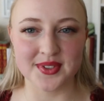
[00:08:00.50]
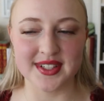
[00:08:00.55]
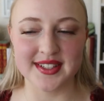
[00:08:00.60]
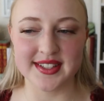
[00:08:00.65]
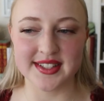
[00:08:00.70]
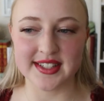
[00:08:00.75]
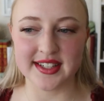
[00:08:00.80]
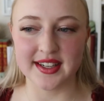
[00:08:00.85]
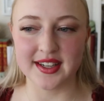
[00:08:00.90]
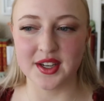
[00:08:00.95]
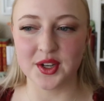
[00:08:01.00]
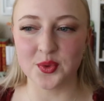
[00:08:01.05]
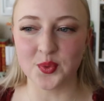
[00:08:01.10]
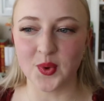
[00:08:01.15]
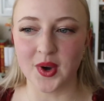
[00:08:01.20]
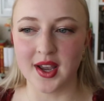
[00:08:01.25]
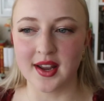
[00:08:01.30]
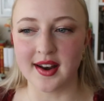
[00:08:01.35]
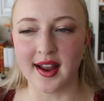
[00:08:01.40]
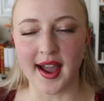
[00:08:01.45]
Vincey, and
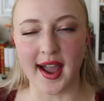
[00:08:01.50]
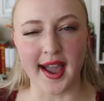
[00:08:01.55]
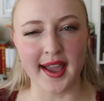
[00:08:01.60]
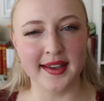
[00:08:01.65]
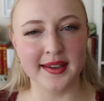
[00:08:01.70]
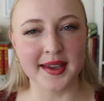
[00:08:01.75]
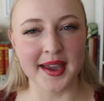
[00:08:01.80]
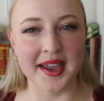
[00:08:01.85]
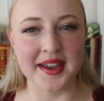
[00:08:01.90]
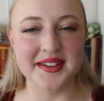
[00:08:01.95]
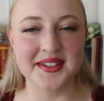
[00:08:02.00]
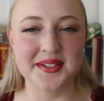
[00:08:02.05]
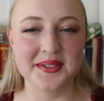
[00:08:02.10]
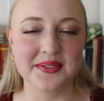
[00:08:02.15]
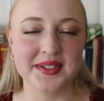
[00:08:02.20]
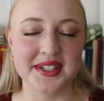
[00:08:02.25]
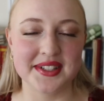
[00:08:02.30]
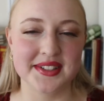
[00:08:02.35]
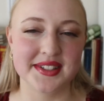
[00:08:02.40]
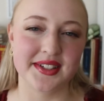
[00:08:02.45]
what I kind
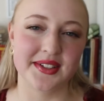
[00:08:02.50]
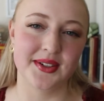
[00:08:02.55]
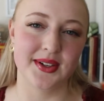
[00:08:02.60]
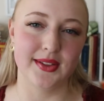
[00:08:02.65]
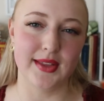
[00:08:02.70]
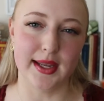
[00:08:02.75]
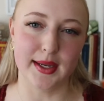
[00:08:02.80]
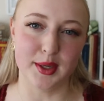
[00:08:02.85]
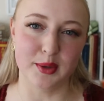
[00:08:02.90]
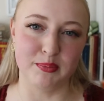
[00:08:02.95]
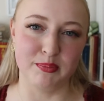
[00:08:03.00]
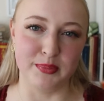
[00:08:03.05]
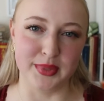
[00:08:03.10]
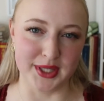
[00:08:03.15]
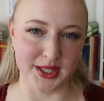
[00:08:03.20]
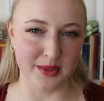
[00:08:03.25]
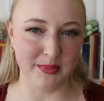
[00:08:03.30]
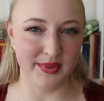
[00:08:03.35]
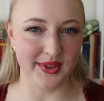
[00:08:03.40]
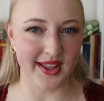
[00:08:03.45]
of consider like a
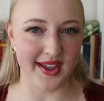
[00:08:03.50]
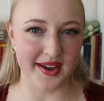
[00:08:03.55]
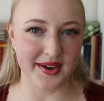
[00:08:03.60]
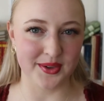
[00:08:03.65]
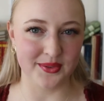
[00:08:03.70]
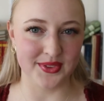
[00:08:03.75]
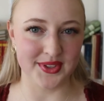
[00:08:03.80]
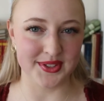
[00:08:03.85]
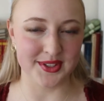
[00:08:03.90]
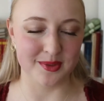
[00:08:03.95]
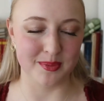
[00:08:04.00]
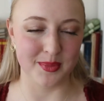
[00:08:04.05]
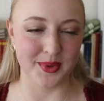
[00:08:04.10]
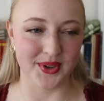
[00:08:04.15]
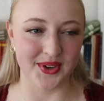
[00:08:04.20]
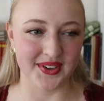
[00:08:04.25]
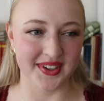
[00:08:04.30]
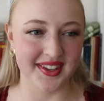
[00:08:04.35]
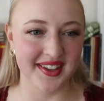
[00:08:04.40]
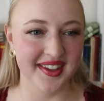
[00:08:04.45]
B plot of this
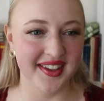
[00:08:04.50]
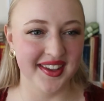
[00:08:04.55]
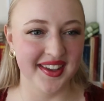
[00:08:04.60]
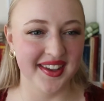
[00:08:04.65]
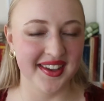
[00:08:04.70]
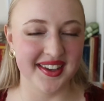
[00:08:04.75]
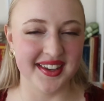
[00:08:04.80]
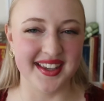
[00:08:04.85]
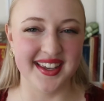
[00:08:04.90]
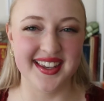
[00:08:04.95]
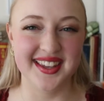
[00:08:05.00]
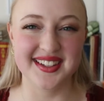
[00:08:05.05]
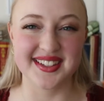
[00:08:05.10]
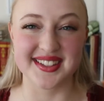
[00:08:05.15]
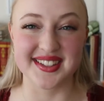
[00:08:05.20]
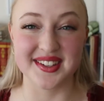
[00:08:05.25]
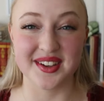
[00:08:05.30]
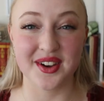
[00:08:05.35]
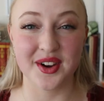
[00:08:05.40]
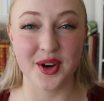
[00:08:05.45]
book,
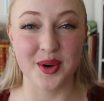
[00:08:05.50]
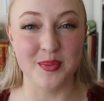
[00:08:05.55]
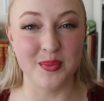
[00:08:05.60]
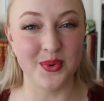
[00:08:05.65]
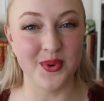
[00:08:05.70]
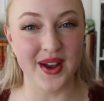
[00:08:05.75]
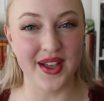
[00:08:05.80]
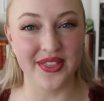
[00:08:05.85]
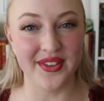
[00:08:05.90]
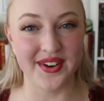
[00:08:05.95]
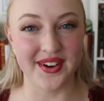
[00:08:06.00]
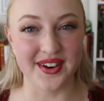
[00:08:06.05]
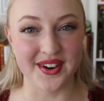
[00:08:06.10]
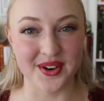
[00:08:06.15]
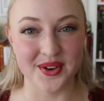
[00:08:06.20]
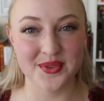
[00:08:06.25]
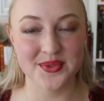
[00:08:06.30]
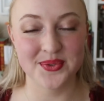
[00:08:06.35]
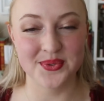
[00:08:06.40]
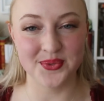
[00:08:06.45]
is her
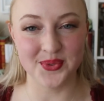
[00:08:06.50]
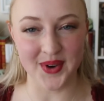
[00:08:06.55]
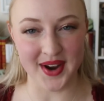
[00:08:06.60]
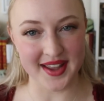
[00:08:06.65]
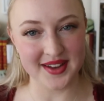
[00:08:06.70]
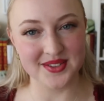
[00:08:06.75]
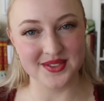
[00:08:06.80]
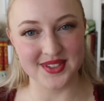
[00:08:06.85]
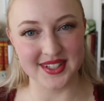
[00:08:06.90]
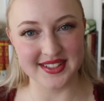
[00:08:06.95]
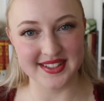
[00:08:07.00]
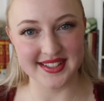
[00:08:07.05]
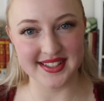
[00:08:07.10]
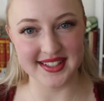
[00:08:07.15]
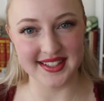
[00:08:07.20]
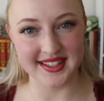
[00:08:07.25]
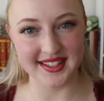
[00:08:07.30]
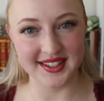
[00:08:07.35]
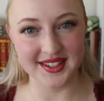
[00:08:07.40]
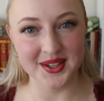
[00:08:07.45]
brother Fred
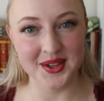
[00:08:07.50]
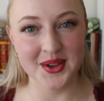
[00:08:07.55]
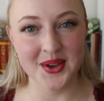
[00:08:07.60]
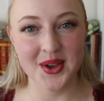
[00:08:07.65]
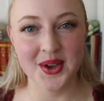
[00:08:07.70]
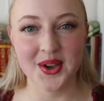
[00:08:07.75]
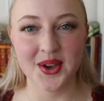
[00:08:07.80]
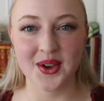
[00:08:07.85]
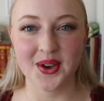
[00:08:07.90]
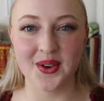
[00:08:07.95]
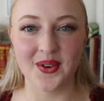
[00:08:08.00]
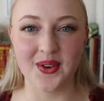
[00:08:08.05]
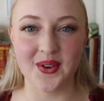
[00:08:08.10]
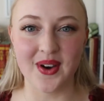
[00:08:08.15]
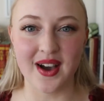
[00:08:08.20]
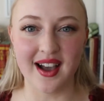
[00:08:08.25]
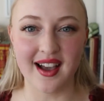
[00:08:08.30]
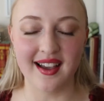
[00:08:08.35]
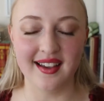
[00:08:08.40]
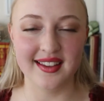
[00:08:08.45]
Vincey,
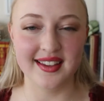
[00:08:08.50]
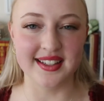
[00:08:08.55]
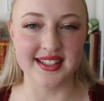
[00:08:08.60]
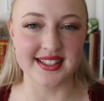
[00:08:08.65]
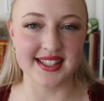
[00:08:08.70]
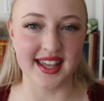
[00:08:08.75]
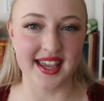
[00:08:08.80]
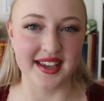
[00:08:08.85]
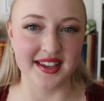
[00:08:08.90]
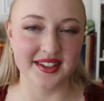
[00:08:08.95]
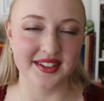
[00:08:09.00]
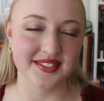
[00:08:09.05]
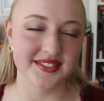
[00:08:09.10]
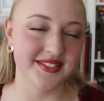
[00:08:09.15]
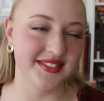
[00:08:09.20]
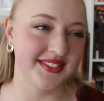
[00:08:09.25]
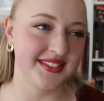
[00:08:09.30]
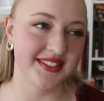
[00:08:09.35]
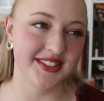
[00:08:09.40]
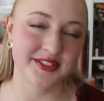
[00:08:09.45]
who is like,
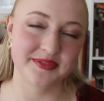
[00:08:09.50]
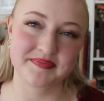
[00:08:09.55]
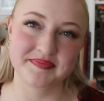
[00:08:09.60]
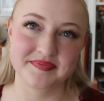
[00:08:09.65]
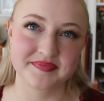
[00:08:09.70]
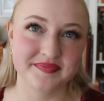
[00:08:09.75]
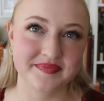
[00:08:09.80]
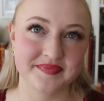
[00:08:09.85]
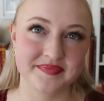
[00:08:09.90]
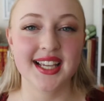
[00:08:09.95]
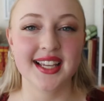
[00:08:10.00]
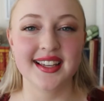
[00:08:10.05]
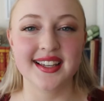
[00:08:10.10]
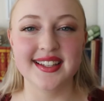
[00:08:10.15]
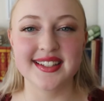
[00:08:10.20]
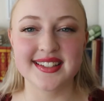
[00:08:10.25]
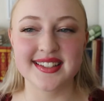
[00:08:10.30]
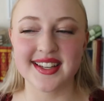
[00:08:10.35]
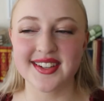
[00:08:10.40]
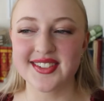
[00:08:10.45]

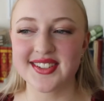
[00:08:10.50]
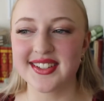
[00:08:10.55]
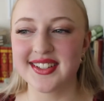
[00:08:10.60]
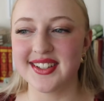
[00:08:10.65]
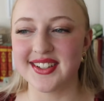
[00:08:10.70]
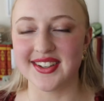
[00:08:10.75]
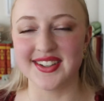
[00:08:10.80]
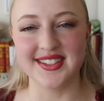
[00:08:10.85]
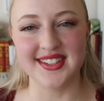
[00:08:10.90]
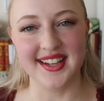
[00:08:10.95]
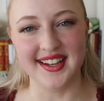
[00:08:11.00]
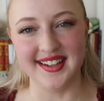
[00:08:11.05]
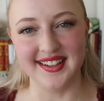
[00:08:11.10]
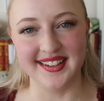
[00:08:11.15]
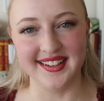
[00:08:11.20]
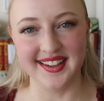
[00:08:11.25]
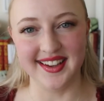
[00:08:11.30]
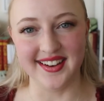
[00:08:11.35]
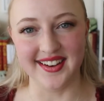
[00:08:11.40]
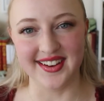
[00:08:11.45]
he's such an
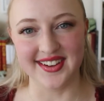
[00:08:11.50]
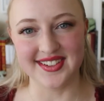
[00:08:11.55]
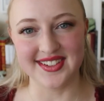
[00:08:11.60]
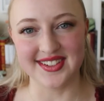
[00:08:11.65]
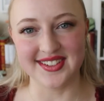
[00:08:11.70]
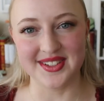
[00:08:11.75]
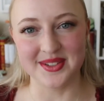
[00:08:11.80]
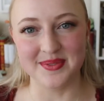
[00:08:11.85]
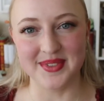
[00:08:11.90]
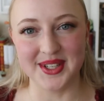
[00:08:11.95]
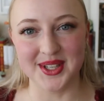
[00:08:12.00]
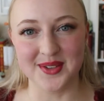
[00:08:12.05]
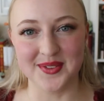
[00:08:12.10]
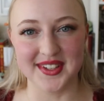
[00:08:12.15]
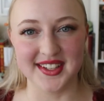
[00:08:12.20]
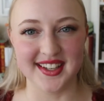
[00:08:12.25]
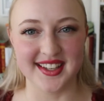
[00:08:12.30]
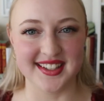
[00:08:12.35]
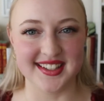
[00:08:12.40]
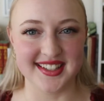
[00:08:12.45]
irritating character to me
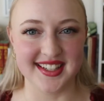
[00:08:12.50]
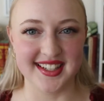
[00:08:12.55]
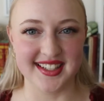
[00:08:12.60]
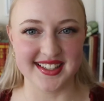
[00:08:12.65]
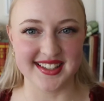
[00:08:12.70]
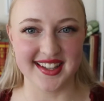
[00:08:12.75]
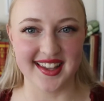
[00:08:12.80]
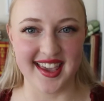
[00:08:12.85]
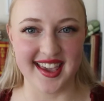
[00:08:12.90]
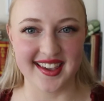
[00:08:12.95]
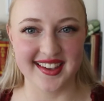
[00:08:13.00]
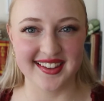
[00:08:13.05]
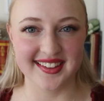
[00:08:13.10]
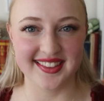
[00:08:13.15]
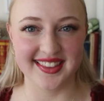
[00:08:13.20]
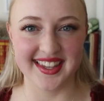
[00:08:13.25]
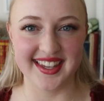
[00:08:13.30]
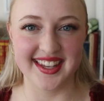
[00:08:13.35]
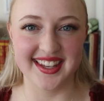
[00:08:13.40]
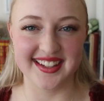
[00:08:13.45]
because he's
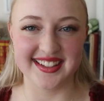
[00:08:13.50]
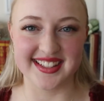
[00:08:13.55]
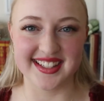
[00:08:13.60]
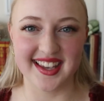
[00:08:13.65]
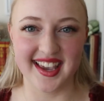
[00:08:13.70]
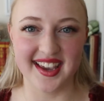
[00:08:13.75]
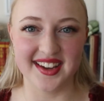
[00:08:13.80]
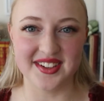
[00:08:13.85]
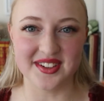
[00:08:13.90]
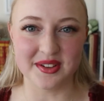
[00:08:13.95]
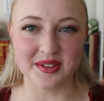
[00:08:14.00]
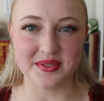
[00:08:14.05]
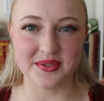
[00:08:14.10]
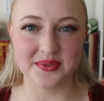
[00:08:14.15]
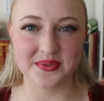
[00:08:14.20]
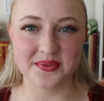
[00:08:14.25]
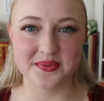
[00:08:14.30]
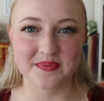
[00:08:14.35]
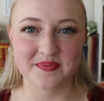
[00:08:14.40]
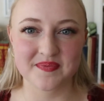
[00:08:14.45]
like this kind
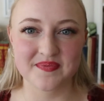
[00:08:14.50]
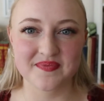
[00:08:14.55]
of